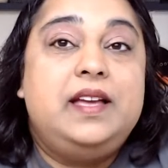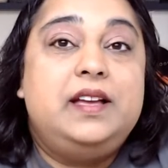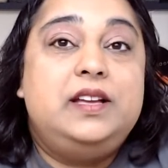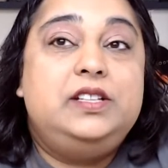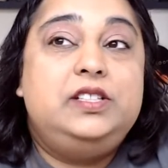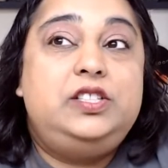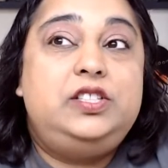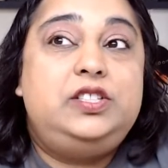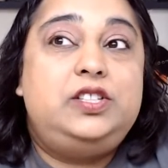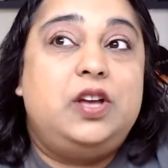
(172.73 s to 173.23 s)

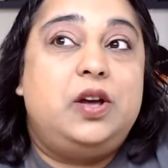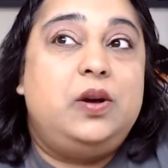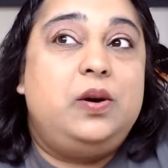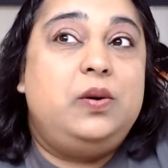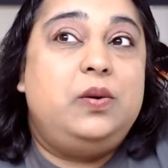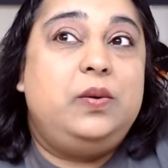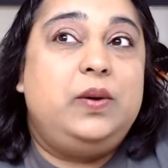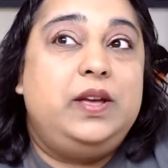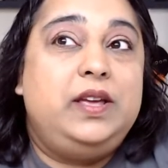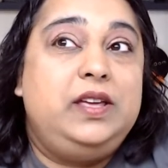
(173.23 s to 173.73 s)

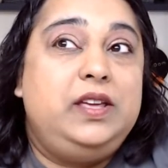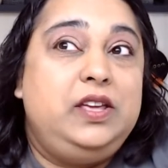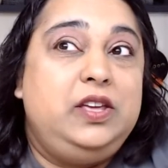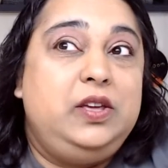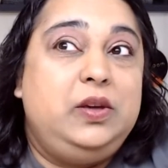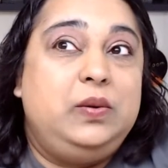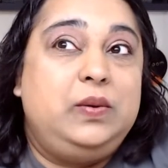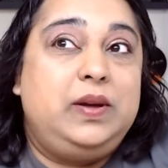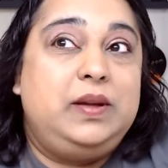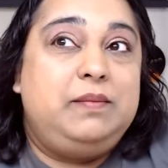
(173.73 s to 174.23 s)
So
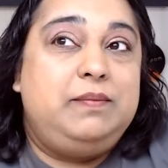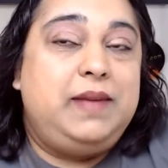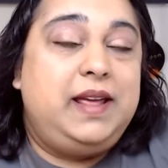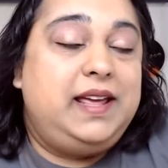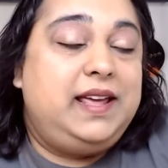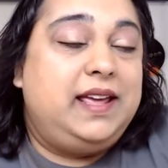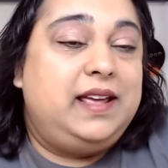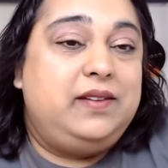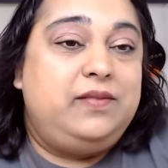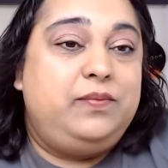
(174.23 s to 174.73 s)
you can
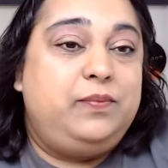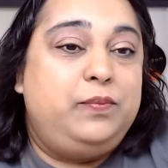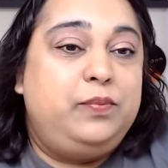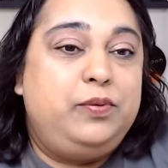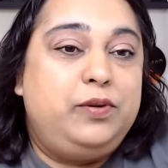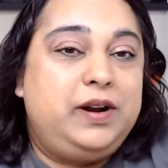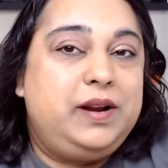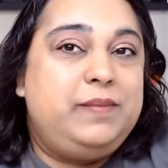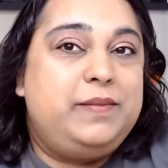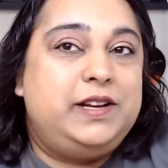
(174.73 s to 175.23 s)
make it
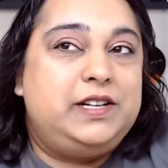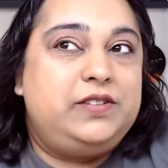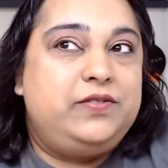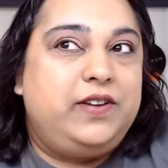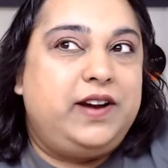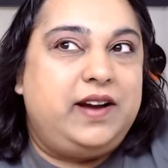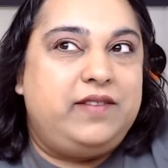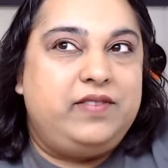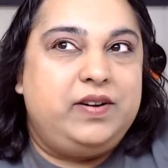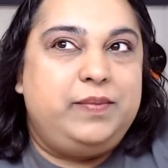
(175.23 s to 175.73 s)
pretty much for
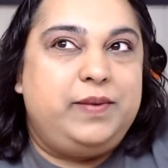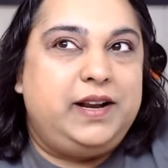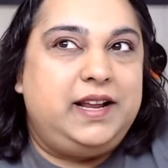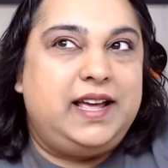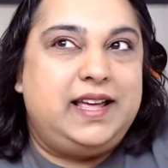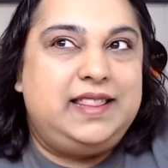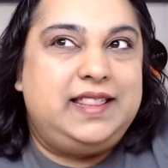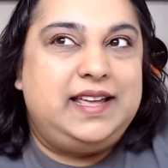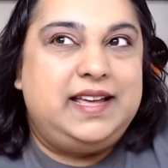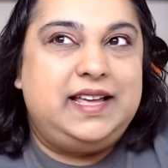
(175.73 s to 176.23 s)
everybody. I
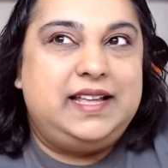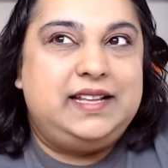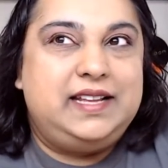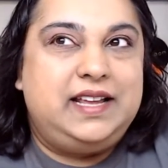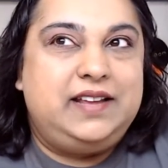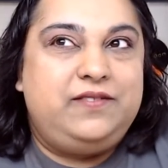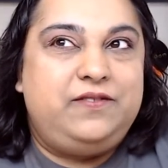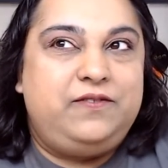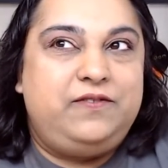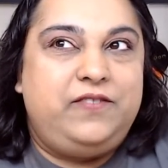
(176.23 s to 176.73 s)
think
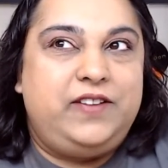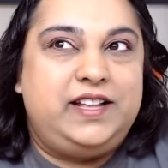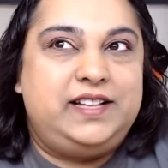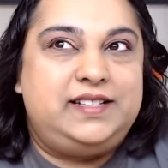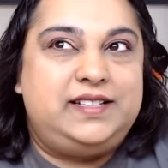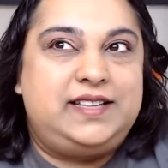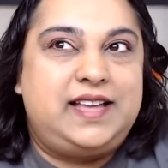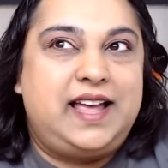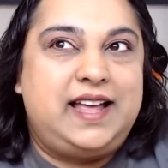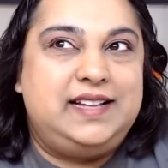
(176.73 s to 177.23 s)
it
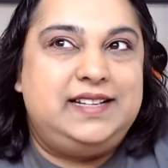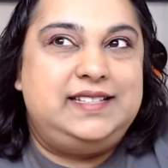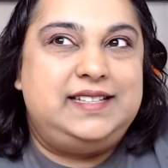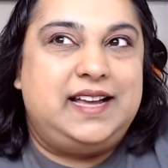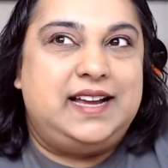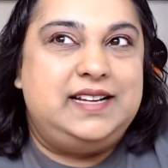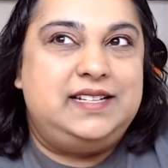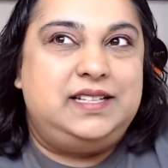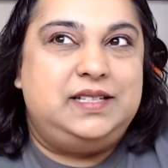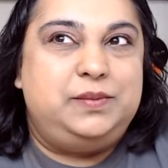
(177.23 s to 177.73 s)
fits head
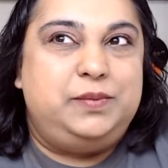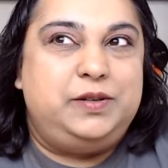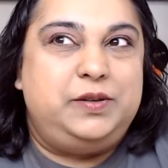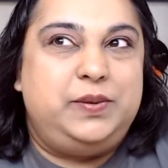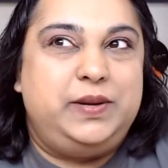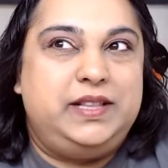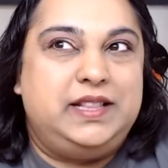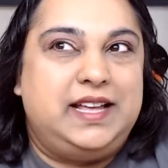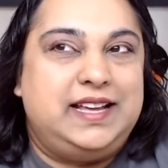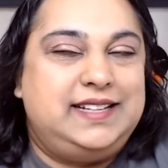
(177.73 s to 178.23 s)
sizes
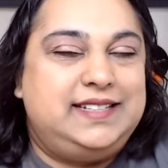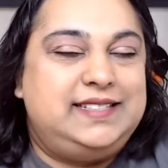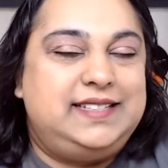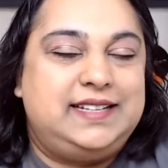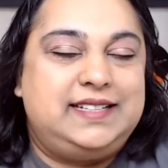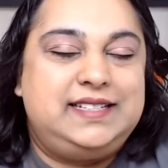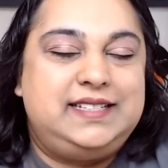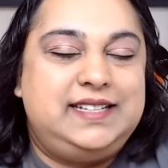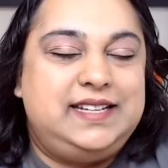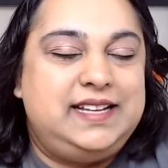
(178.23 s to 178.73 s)
between like
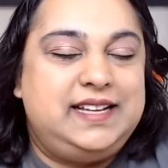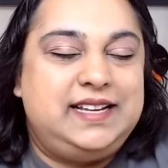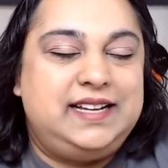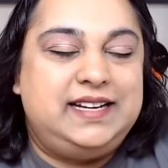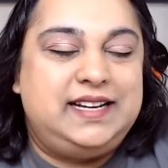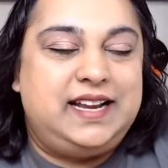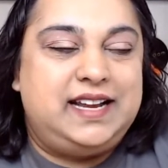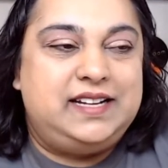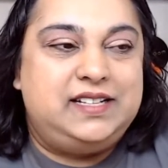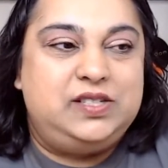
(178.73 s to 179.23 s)
16
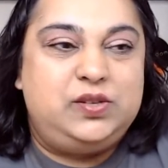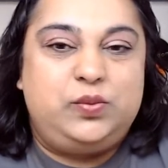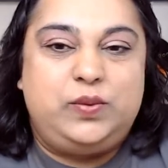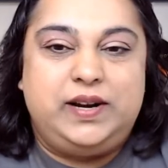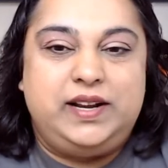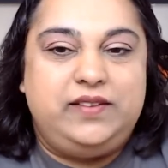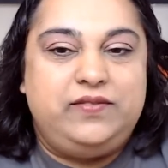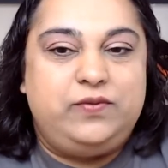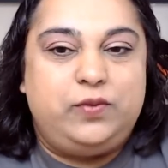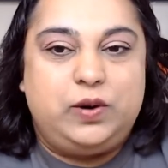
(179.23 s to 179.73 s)
and
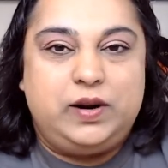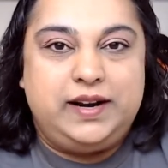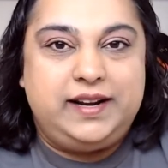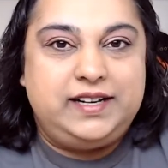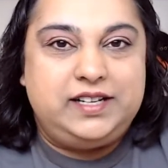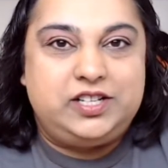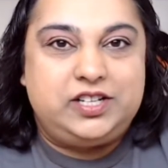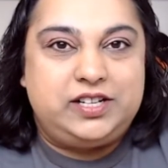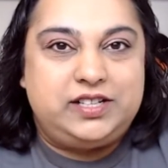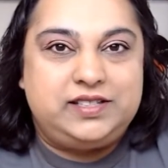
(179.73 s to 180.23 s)
24
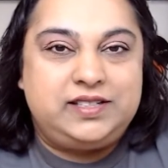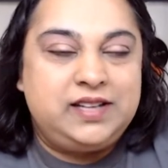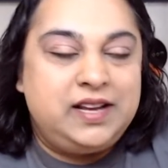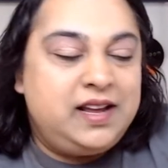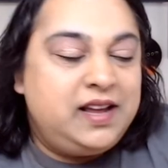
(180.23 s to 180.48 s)
inches.